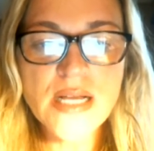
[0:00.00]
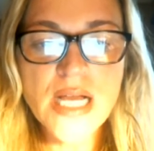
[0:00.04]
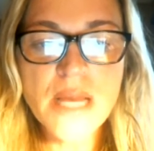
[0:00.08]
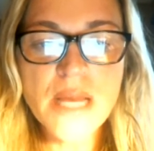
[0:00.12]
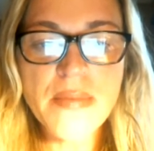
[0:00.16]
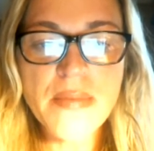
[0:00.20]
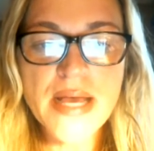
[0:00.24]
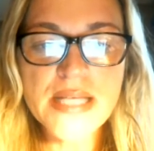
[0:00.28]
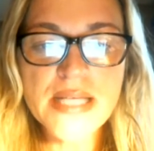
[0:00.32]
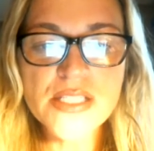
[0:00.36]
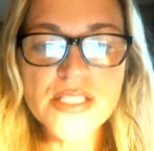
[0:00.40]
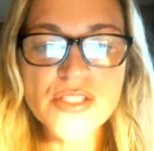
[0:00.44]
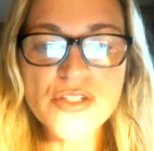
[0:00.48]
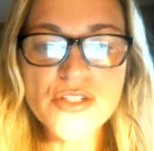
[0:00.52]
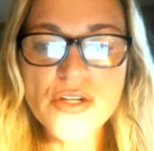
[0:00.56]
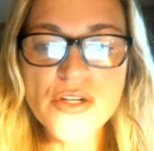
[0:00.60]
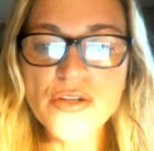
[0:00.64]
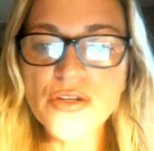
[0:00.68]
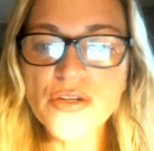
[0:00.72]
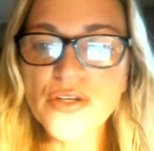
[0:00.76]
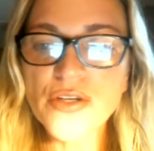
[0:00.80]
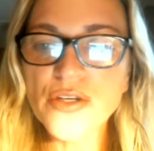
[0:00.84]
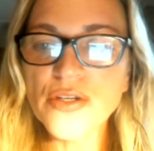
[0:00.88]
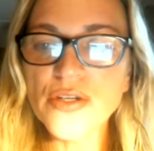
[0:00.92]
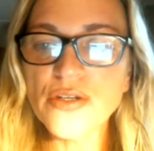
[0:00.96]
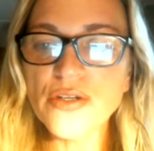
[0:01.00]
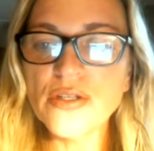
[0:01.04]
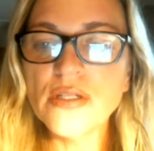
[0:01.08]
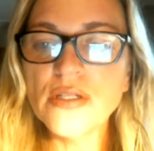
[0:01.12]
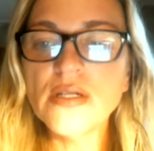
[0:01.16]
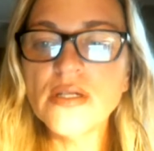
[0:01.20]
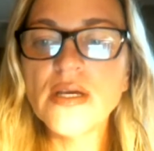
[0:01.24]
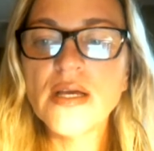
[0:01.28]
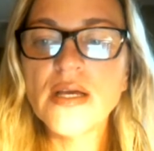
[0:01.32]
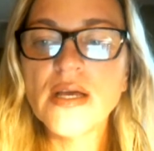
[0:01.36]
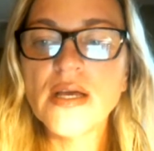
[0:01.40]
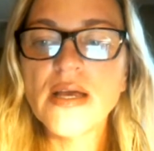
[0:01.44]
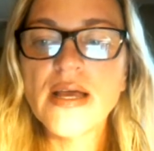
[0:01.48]
I'm Astrogirl,
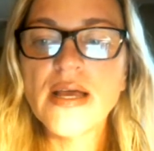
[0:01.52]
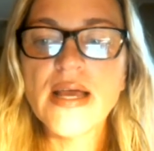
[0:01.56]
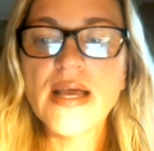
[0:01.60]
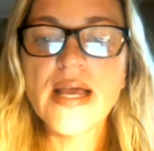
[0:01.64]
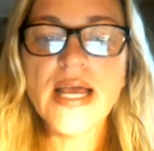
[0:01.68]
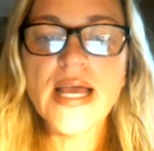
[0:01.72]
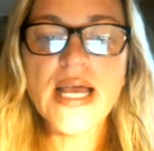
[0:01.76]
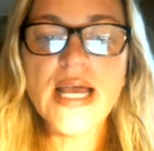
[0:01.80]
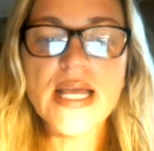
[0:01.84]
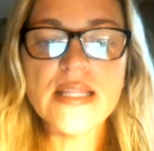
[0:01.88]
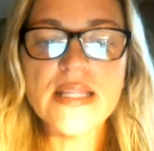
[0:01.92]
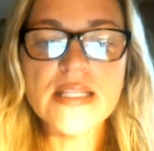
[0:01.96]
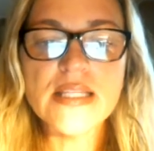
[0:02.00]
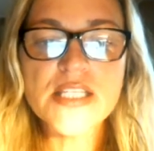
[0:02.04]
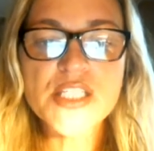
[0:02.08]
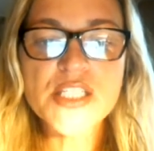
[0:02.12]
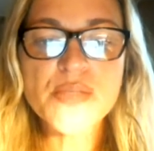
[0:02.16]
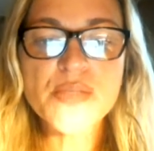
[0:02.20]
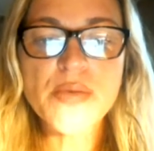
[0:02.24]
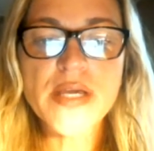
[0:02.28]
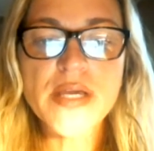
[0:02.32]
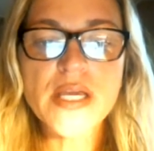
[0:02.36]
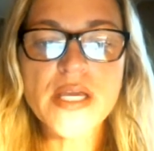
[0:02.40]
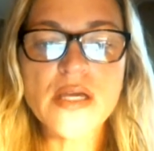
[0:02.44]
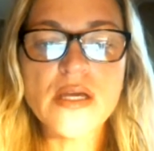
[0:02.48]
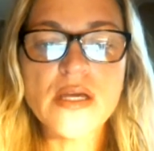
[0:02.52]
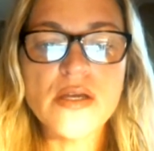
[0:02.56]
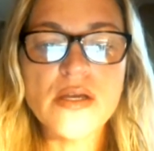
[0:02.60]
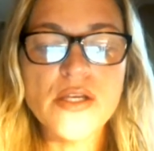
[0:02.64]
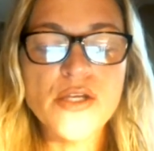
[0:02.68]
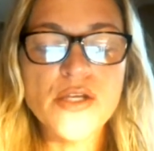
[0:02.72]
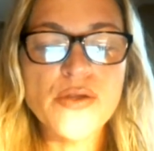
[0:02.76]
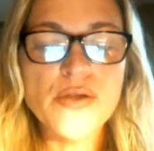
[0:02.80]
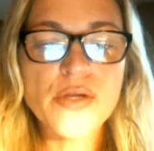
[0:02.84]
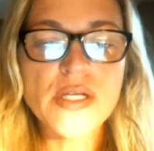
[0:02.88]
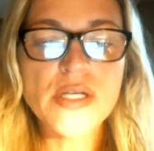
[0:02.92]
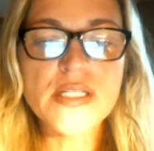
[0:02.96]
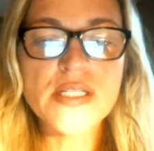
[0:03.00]
and this week
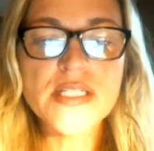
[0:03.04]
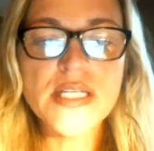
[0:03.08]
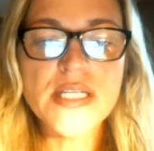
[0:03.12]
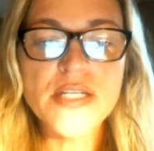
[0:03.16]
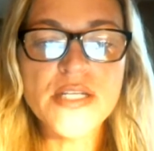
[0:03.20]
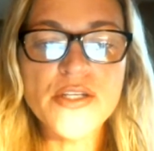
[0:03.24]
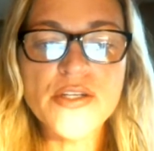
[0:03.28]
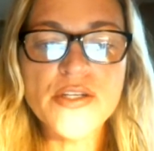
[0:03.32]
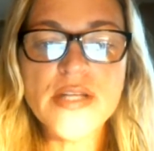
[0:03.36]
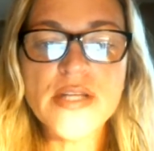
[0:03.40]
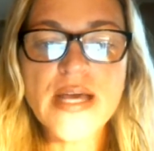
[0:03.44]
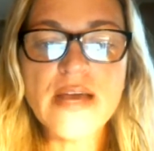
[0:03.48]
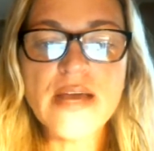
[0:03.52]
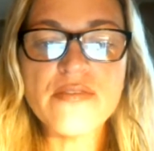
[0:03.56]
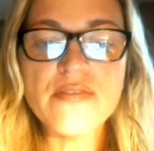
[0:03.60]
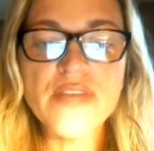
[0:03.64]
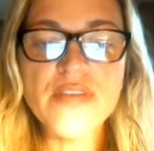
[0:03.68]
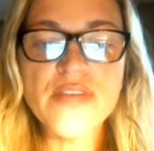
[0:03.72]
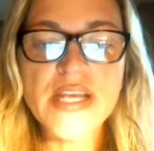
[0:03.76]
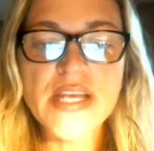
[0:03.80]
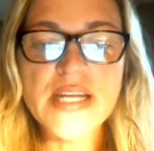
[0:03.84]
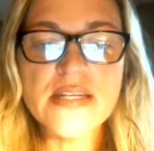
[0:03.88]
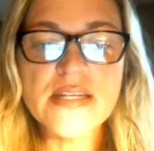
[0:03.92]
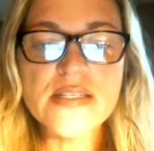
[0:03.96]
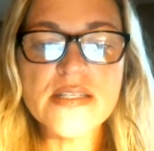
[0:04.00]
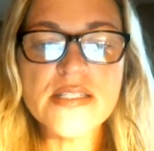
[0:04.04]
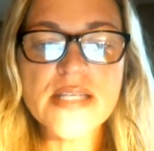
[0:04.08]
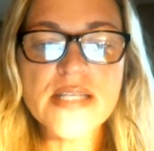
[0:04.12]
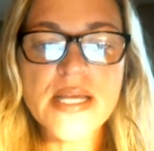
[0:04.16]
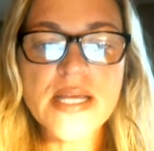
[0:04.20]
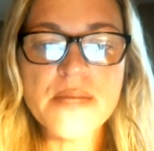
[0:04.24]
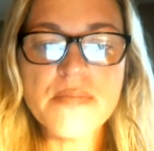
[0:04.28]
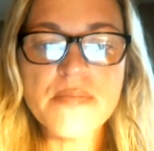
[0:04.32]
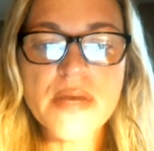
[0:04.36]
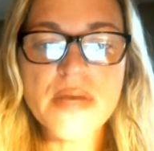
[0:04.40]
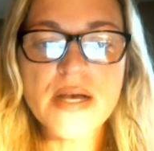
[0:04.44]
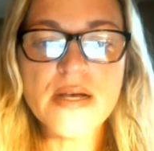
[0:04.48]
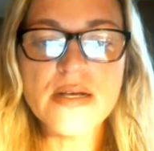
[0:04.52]
you continue to have Venus
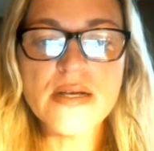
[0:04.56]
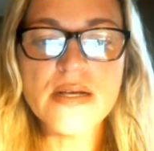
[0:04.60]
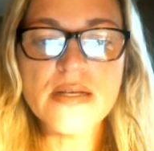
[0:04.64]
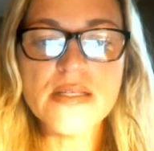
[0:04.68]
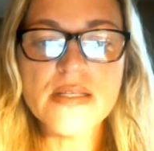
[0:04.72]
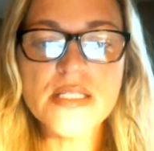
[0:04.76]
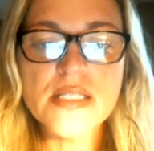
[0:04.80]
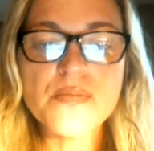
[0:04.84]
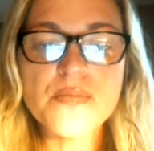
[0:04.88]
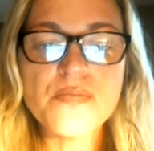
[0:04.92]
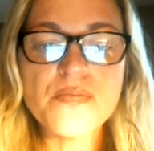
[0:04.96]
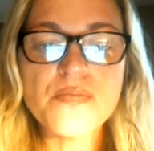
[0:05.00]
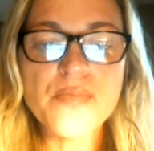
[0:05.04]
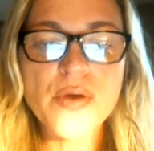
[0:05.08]
and Mars,